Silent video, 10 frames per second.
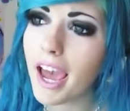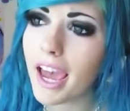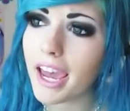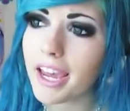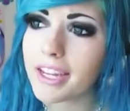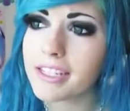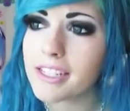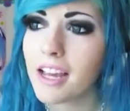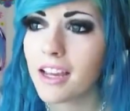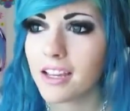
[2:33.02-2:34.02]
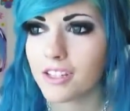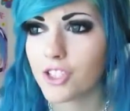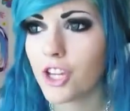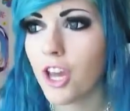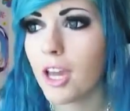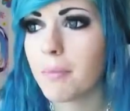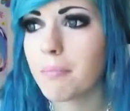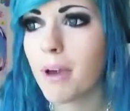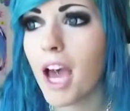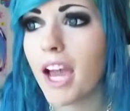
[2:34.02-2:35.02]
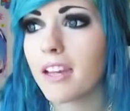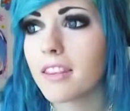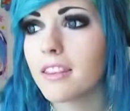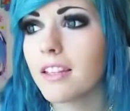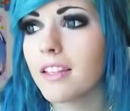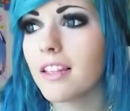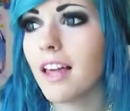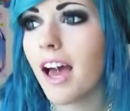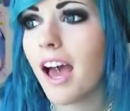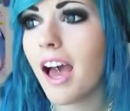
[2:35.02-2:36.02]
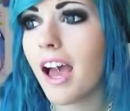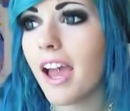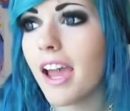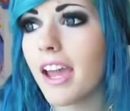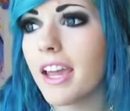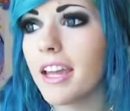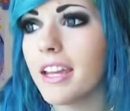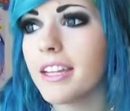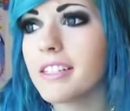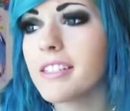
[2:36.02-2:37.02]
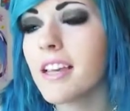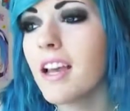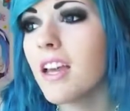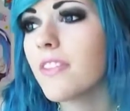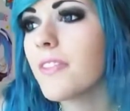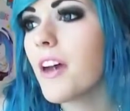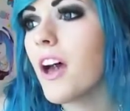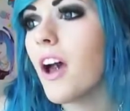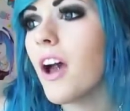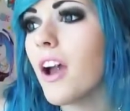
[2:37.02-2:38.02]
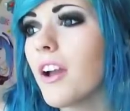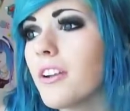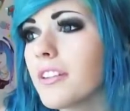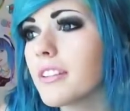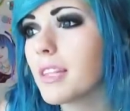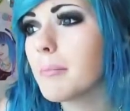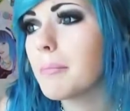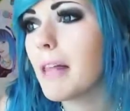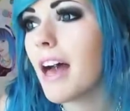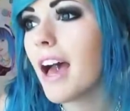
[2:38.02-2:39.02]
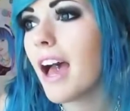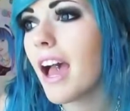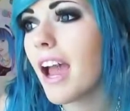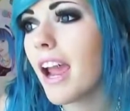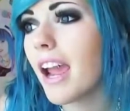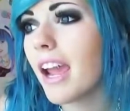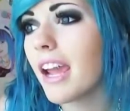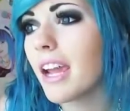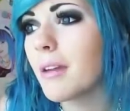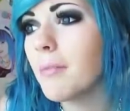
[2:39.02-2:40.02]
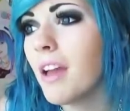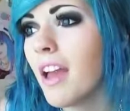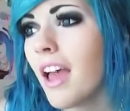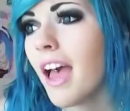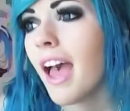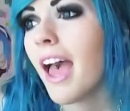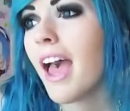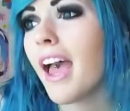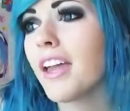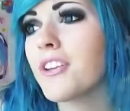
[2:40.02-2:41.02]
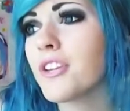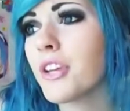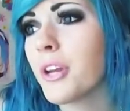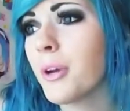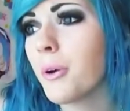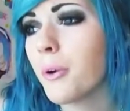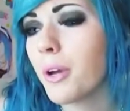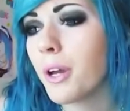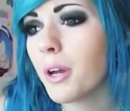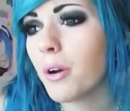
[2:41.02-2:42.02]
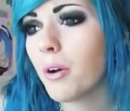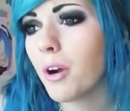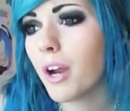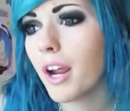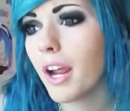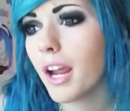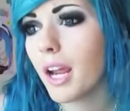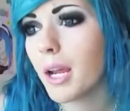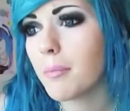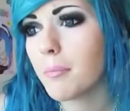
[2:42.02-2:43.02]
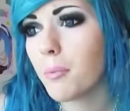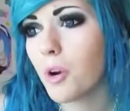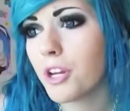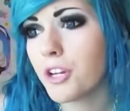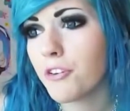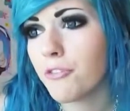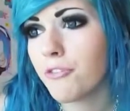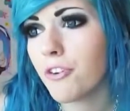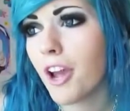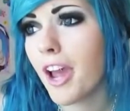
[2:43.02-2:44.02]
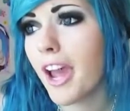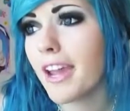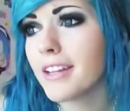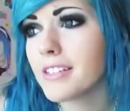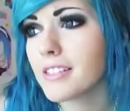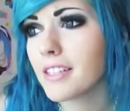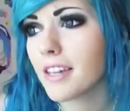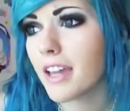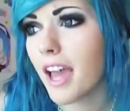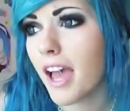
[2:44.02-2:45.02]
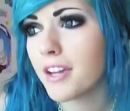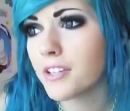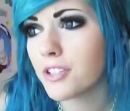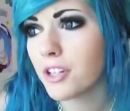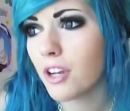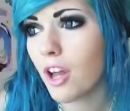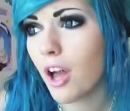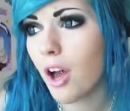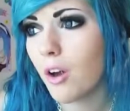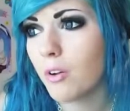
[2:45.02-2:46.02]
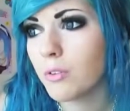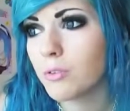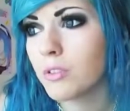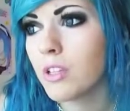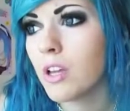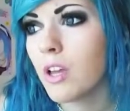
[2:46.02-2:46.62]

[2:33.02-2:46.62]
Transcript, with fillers: late. Take back the lies, the hurt, the blame, and you will weep when you face the end alone.